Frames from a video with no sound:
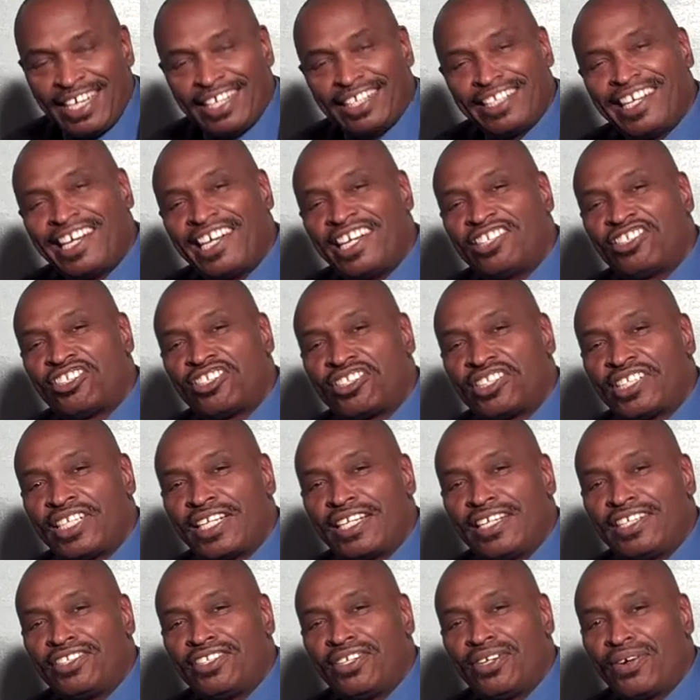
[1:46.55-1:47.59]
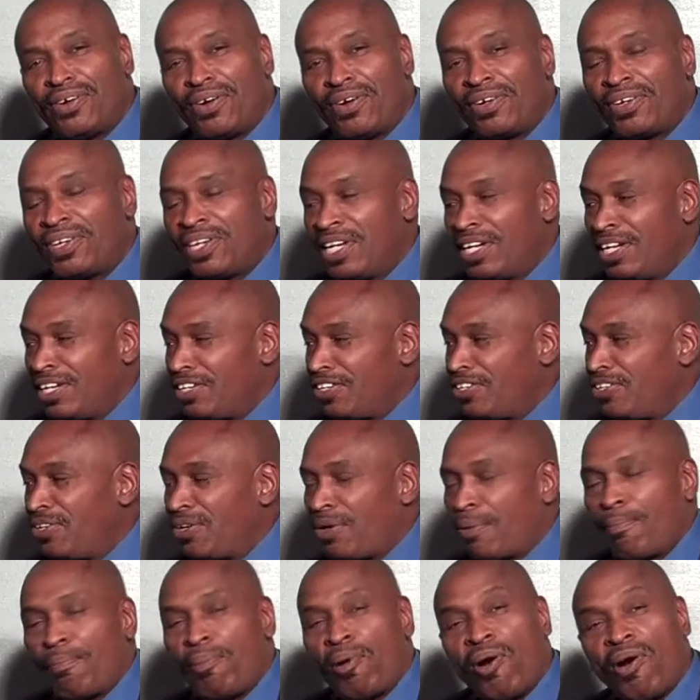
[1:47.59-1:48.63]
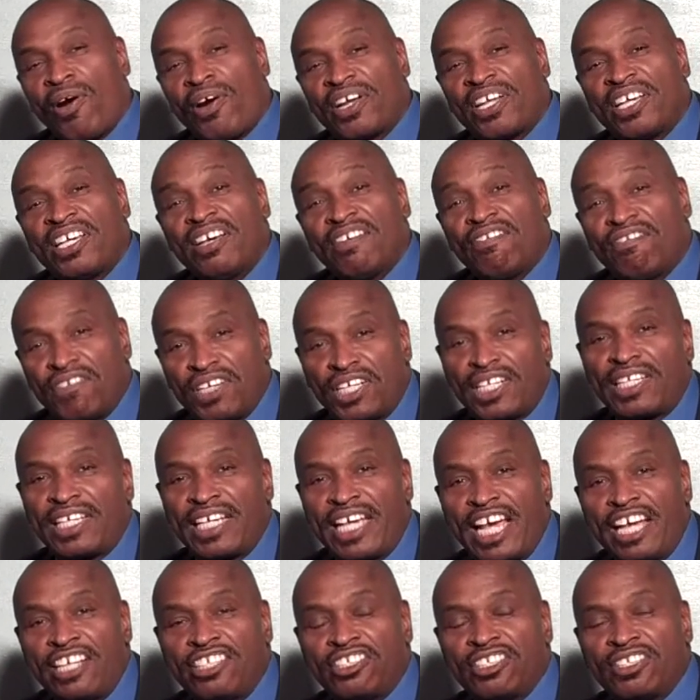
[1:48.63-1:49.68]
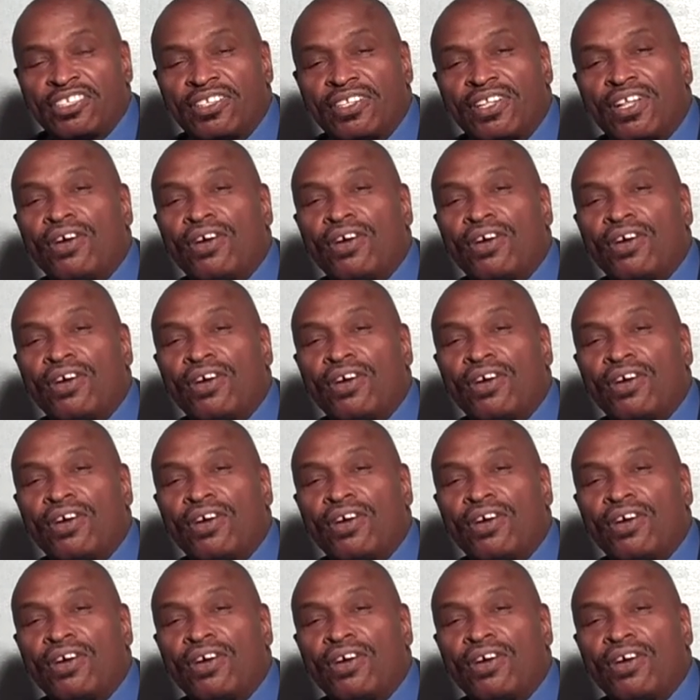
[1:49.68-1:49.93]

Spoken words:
They're interested in your party affiliation.